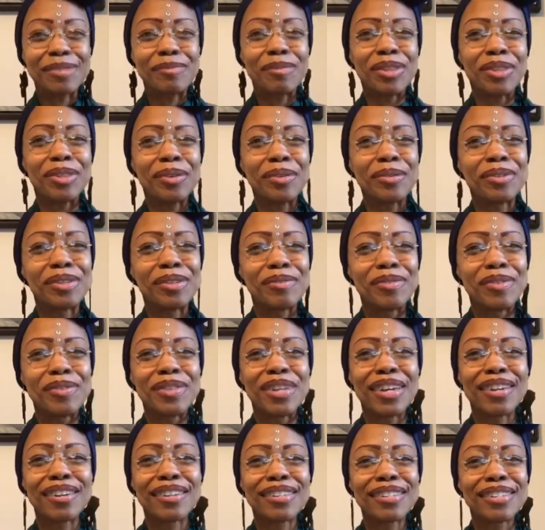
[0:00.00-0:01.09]
But those of you
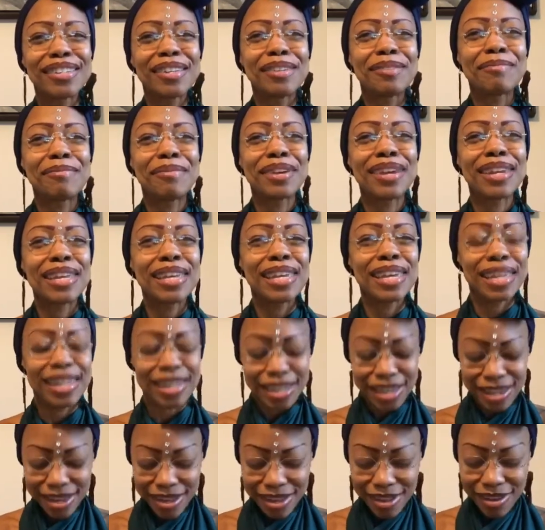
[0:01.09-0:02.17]
that are celebrating it
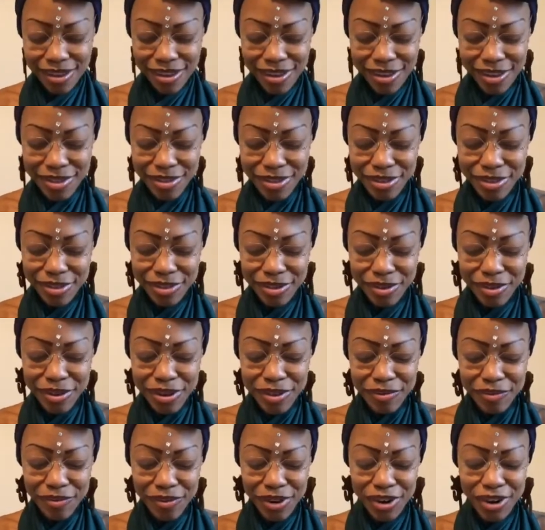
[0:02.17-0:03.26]
on the
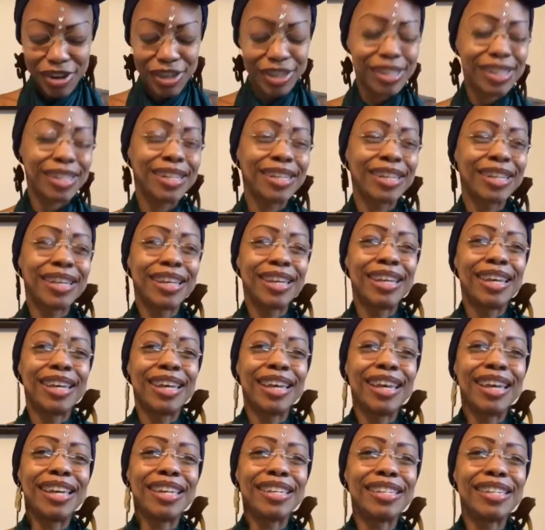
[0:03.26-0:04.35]
31st,
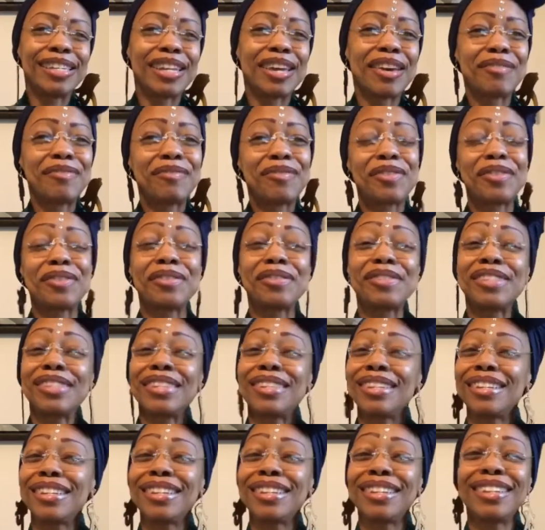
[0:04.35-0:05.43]
into that first,
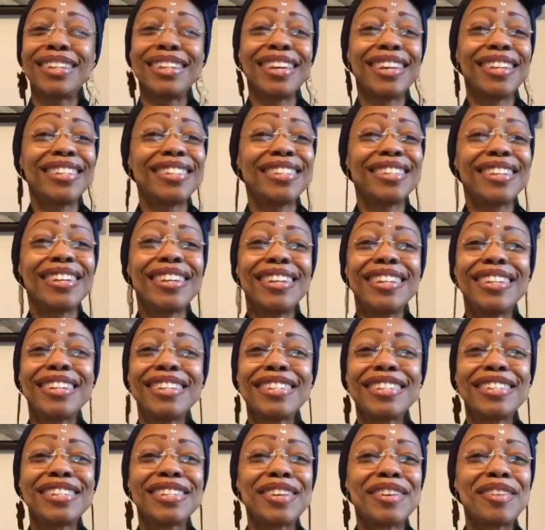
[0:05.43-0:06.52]
let's see,
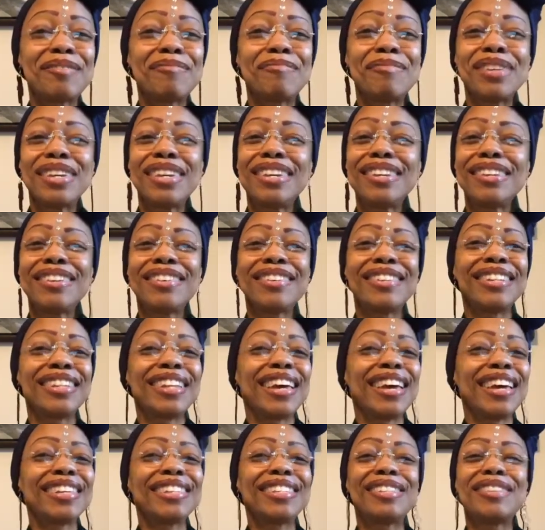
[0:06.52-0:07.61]
this is going to be your
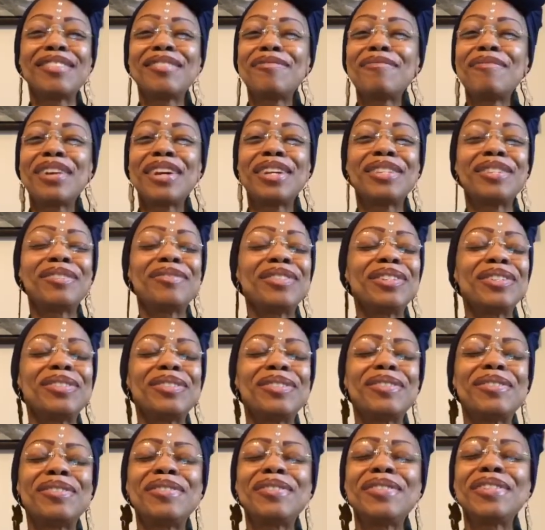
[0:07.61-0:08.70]
last self-mastery tool.